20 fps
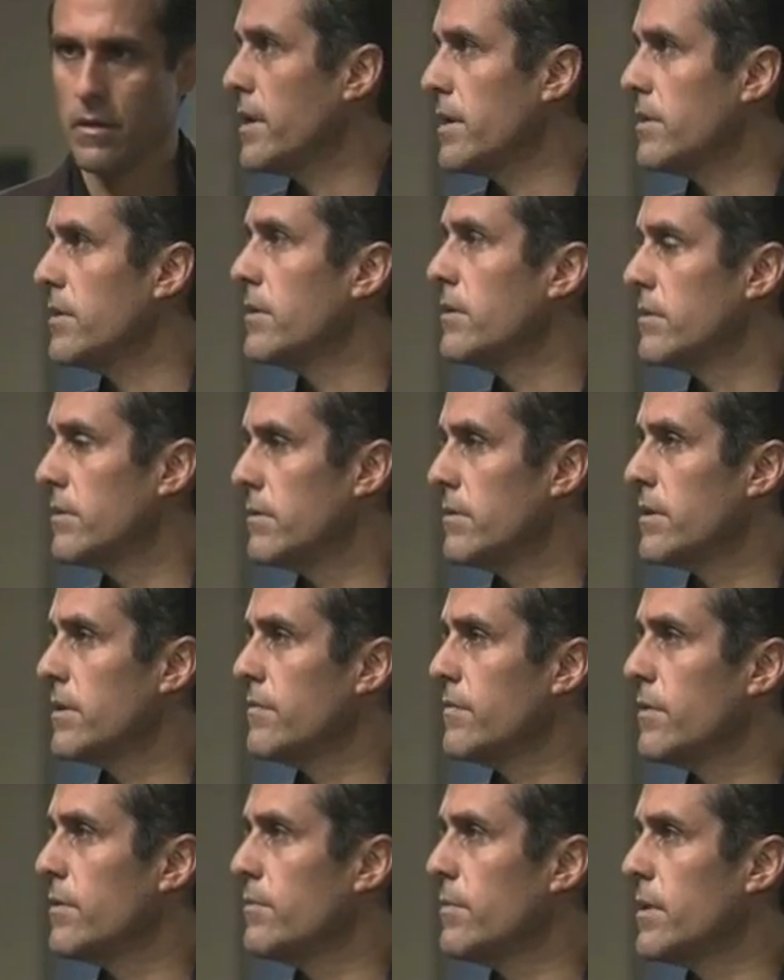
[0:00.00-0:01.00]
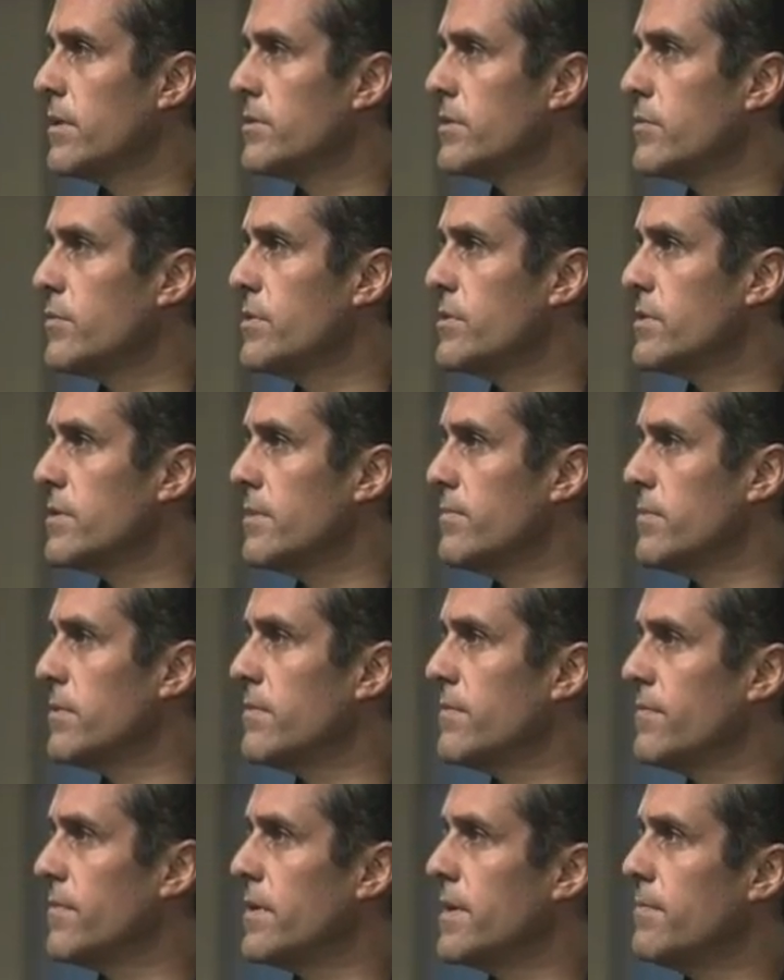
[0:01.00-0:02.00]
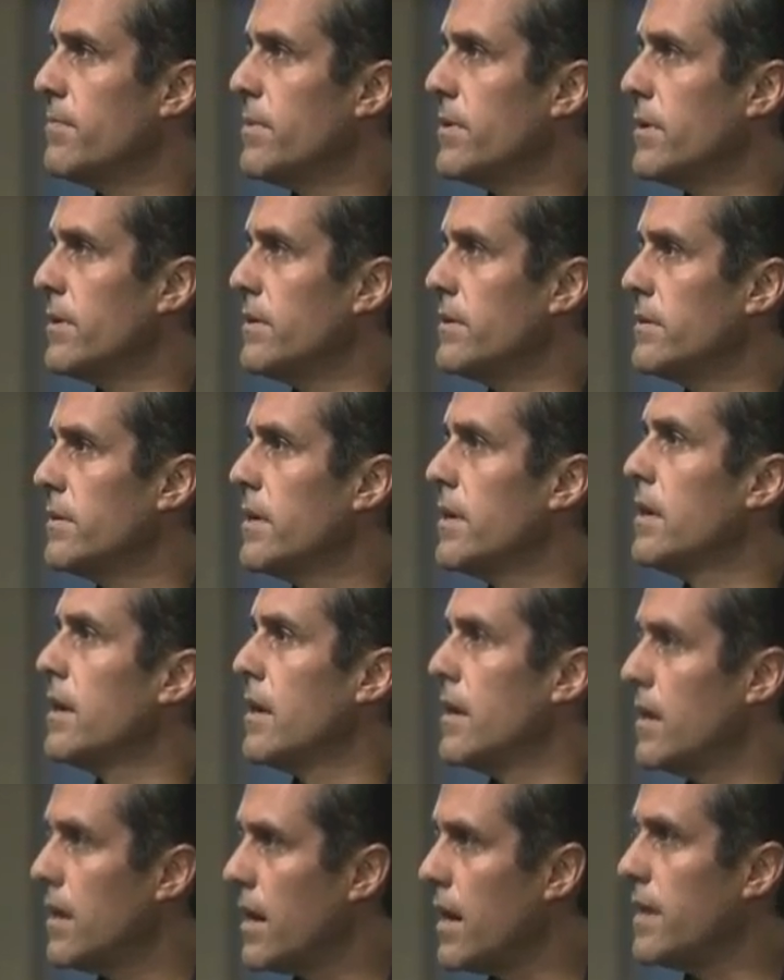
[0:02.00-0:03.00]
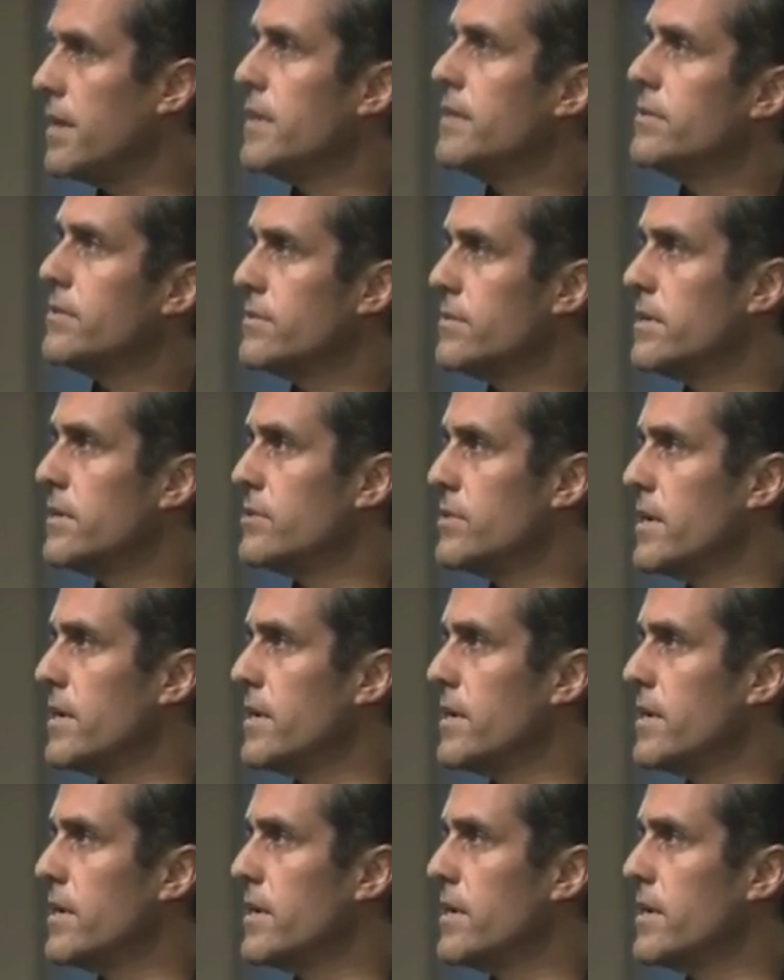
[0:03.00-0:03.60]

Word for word: Thank you. Thank you very much. Can we skip the funny part? I need to see